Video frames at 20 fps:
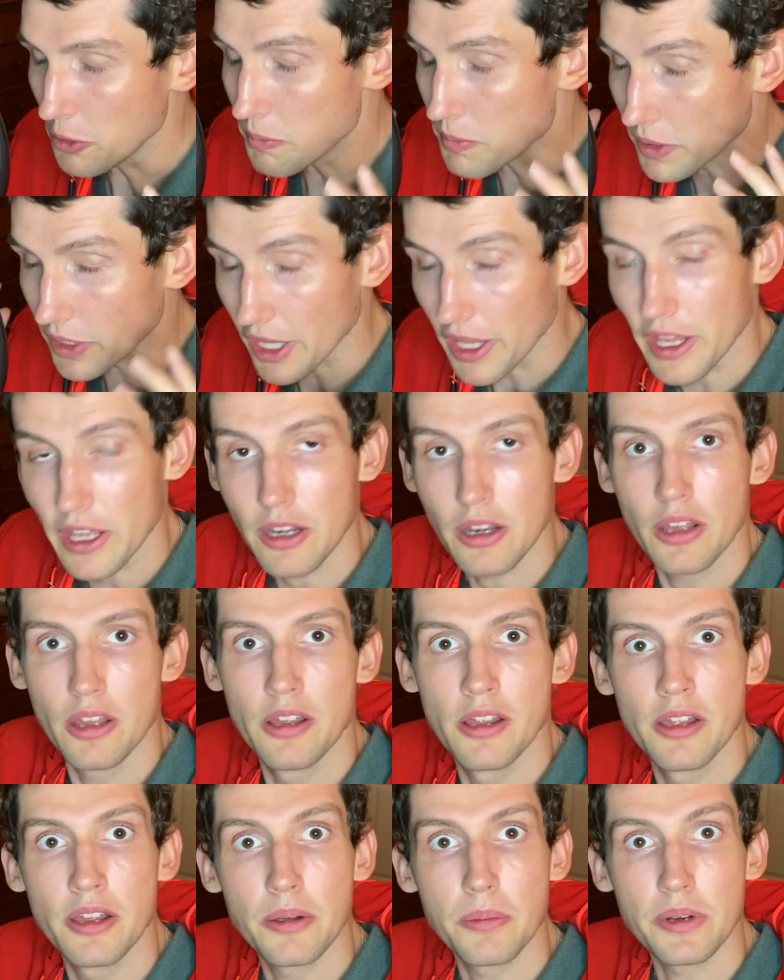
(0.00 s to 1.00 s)
blood
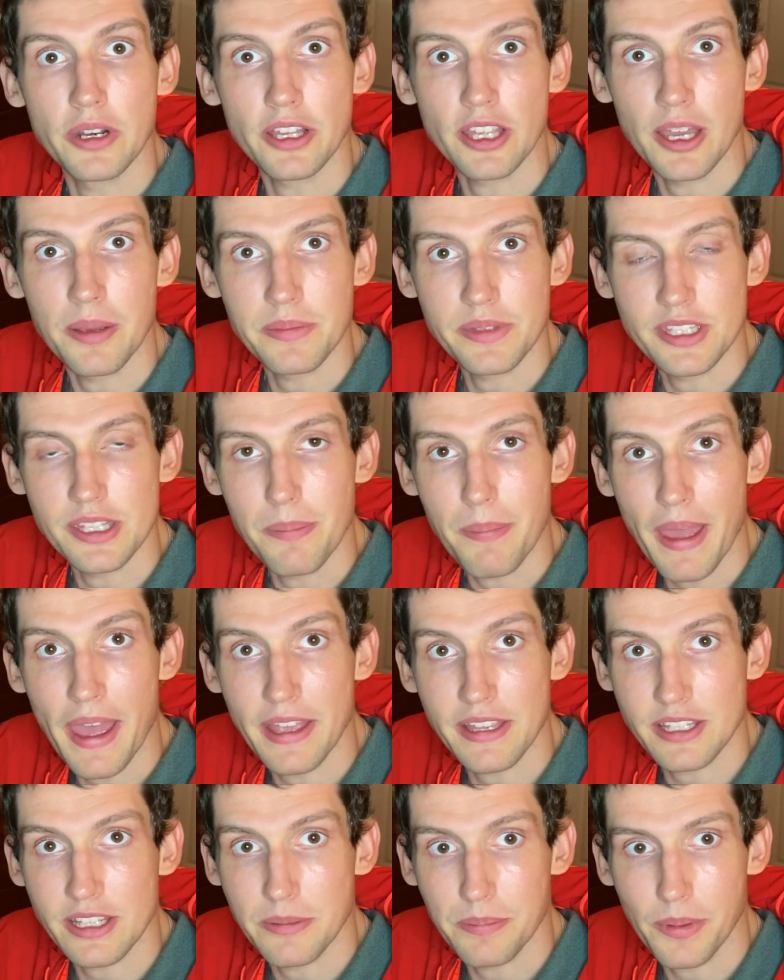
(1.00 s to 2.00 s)
when it comes to
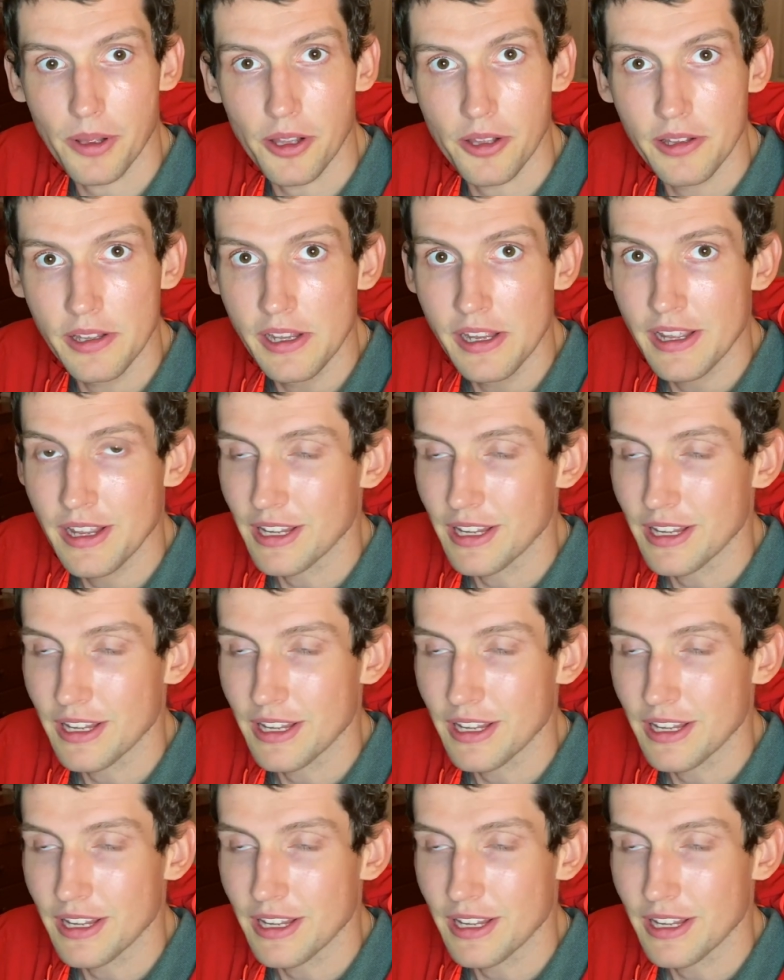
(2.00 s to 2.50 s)
basketball.